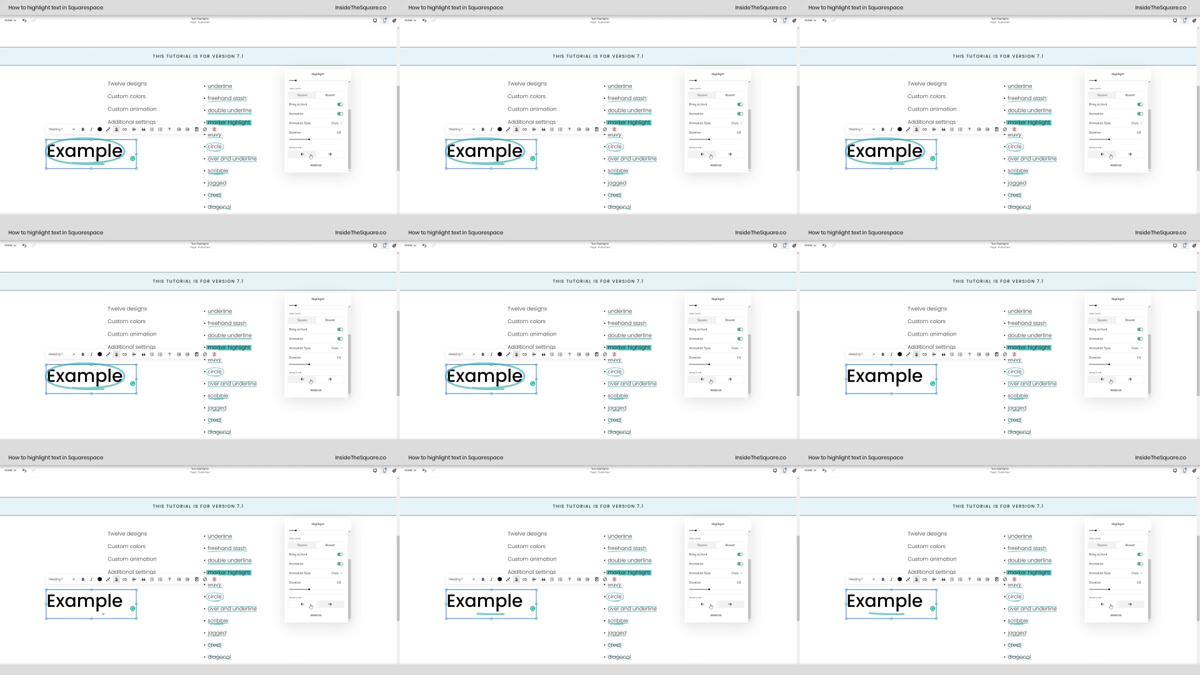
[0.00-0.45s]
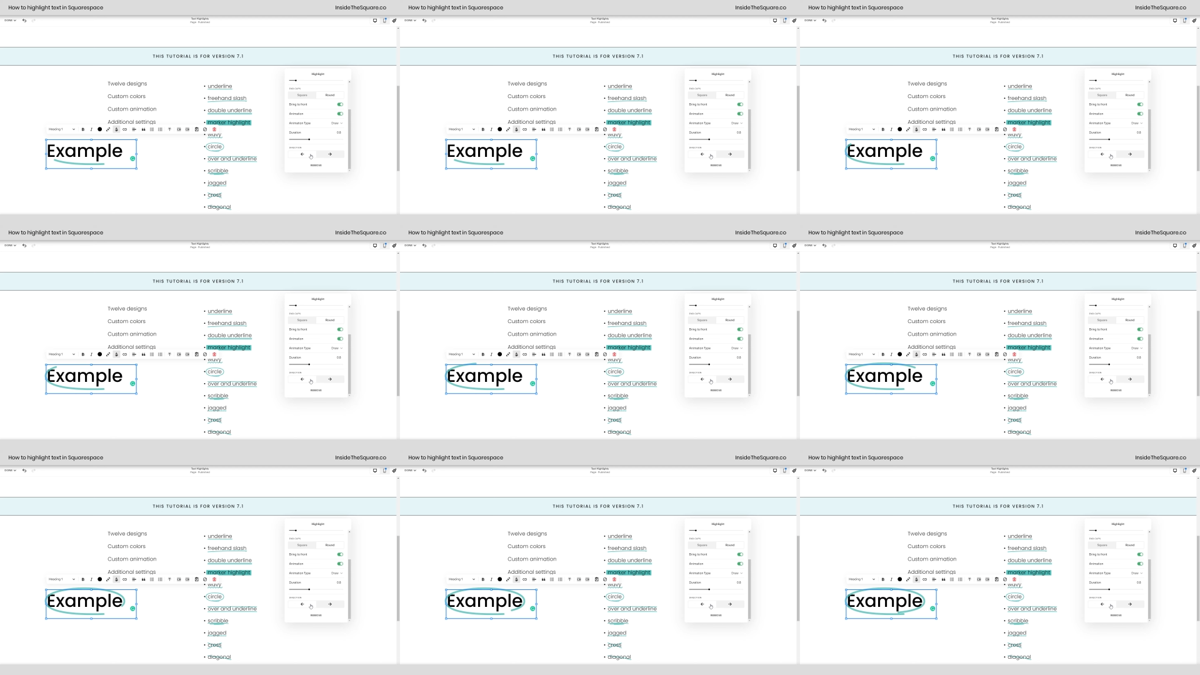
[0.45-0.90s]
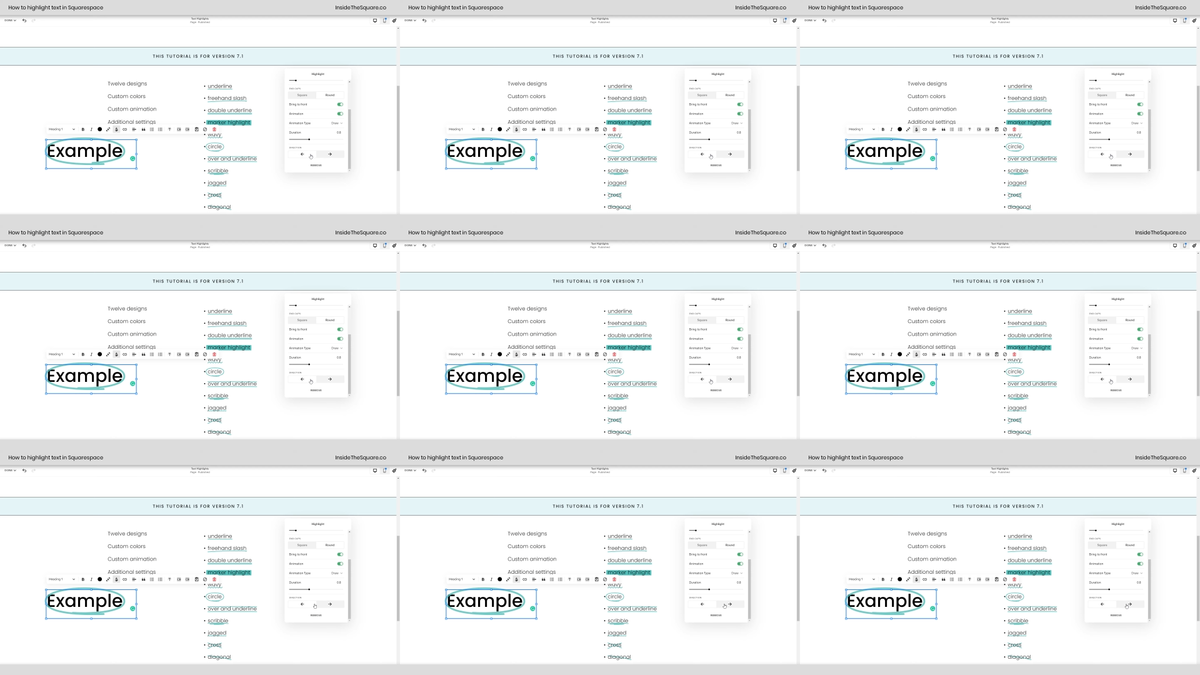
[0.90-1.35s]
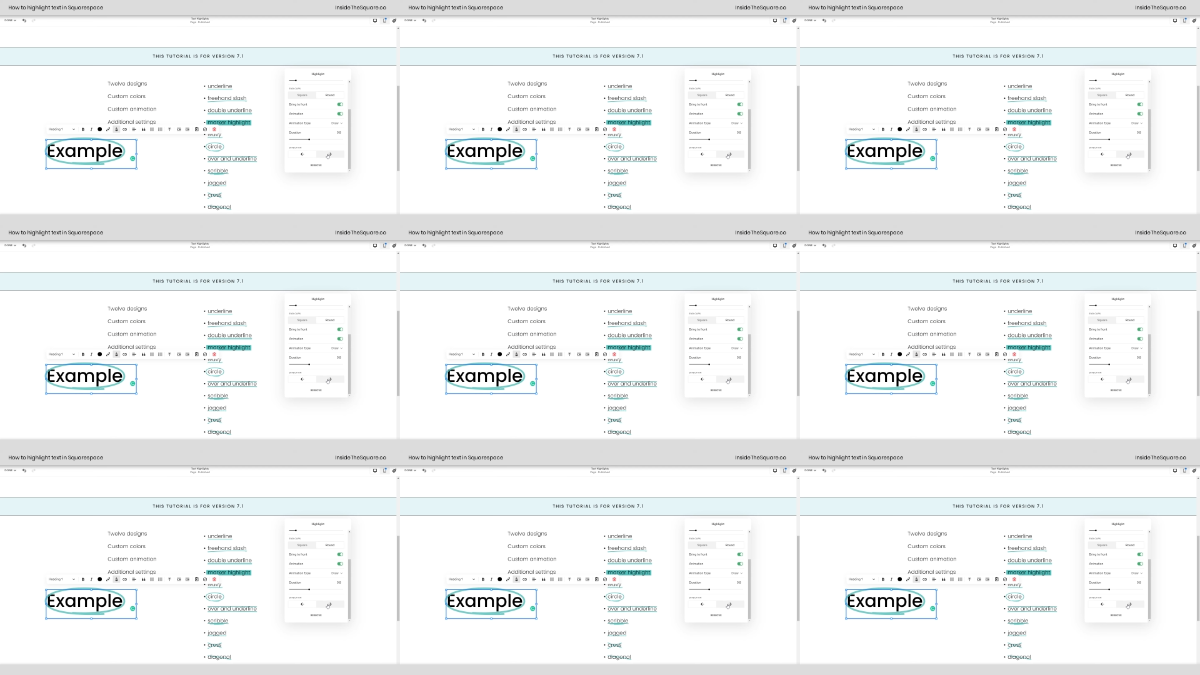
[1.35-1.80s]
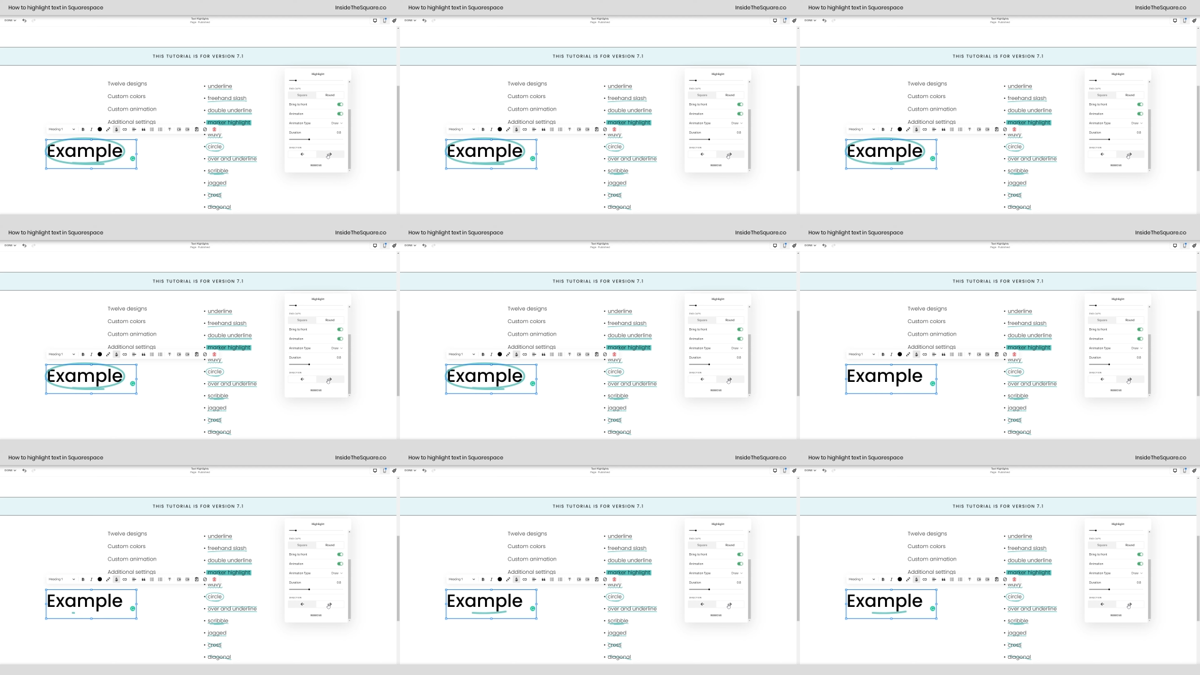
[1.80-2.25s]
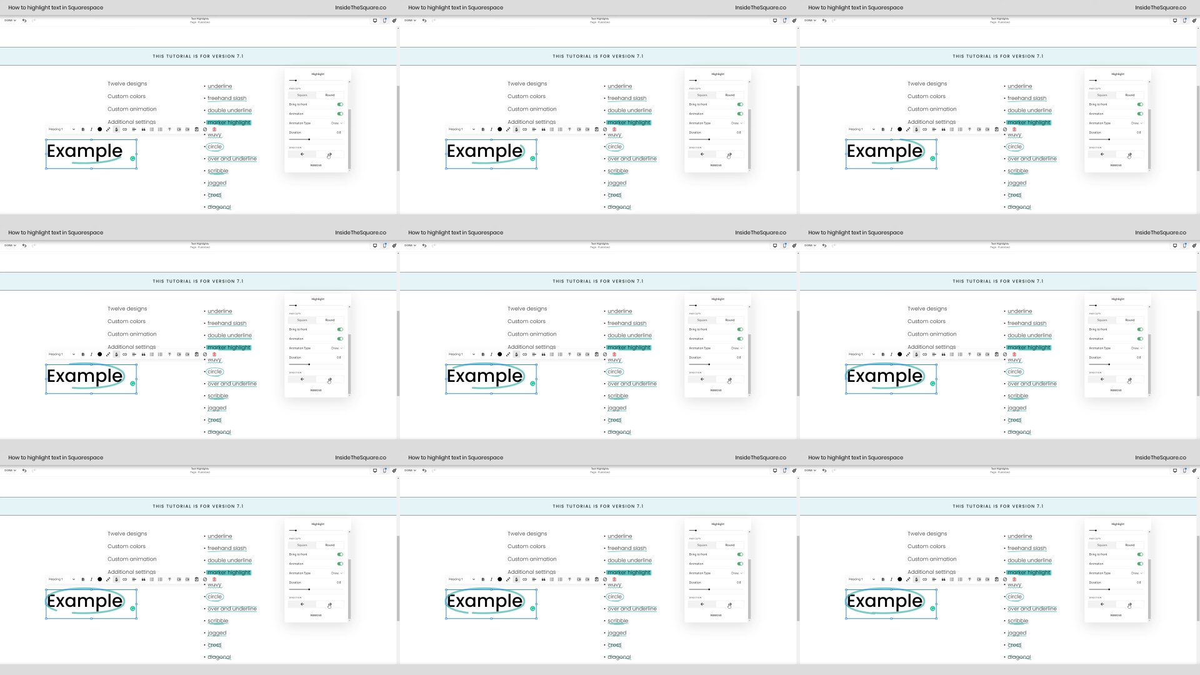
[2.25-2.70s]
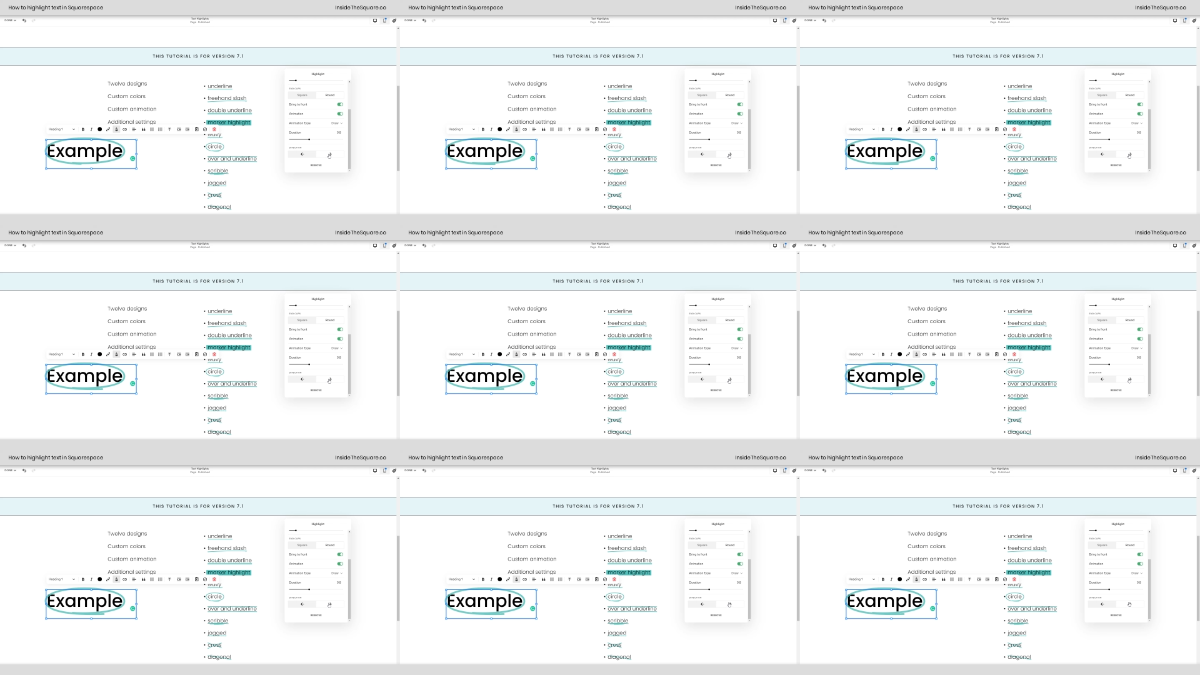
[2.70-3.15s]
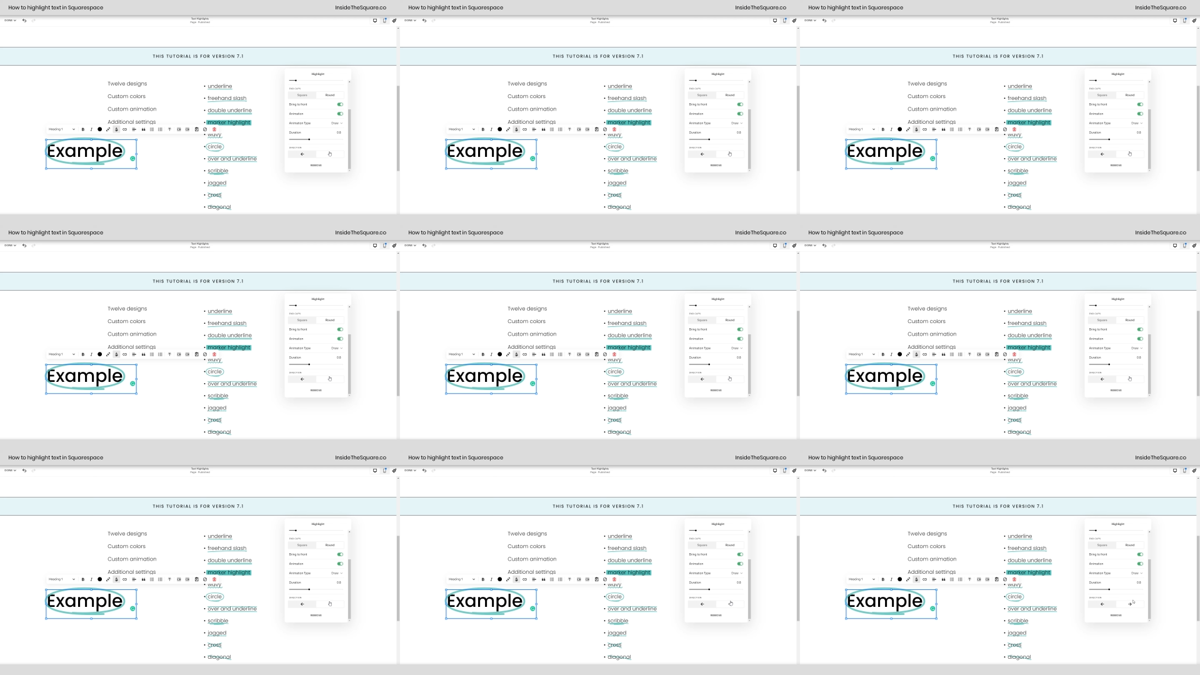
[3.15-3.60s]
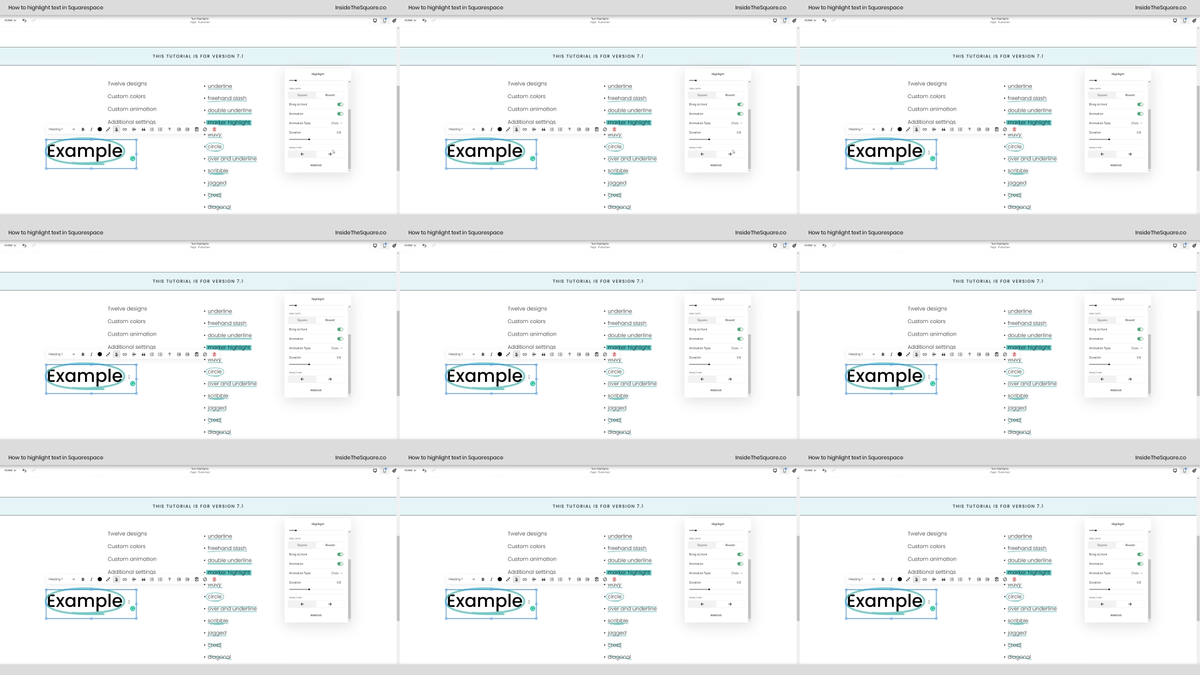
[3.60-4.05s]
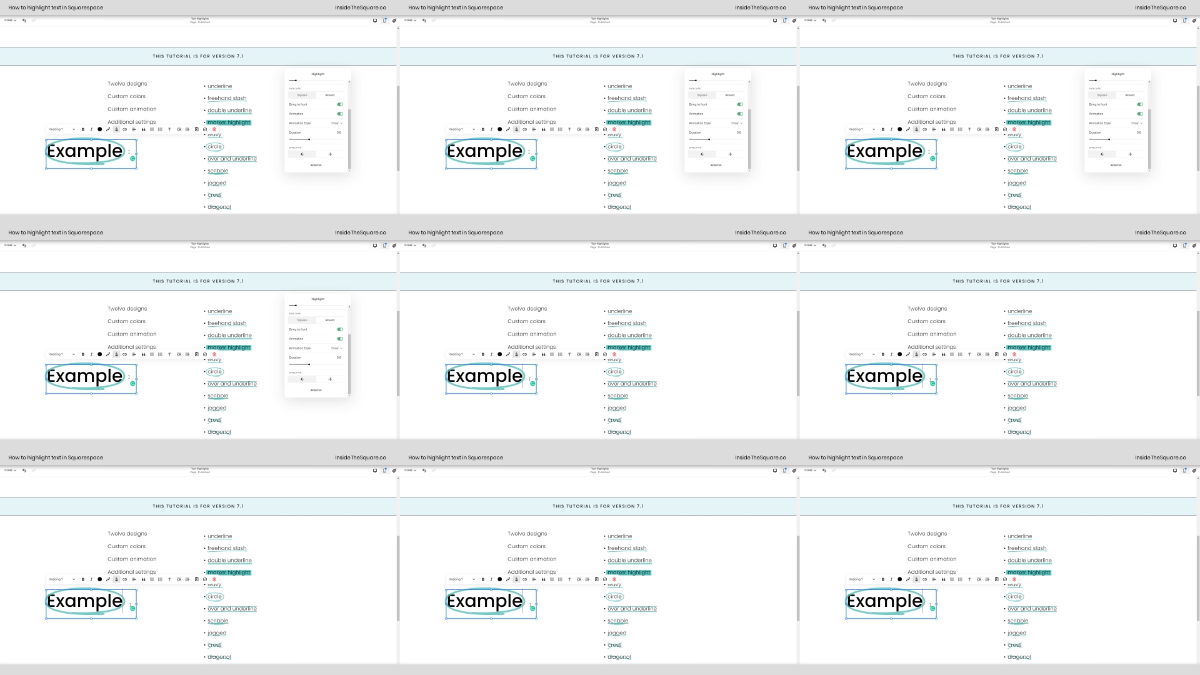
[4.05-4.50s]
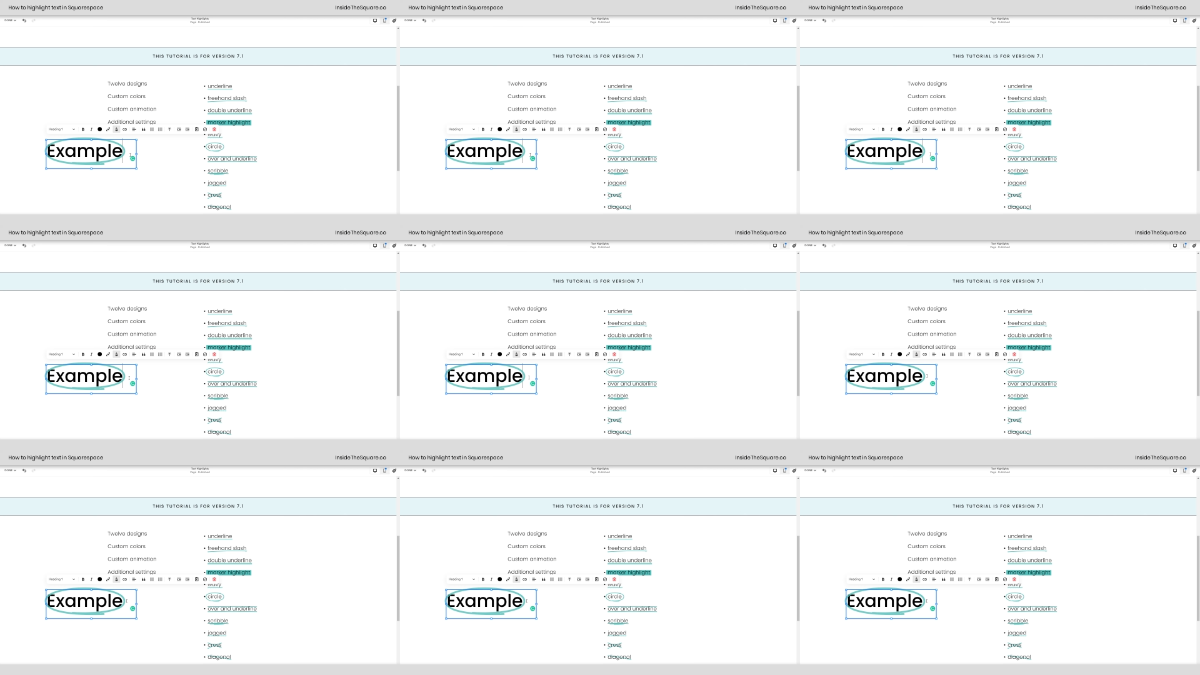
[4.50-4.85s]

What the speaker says: [unreadable: no face in view]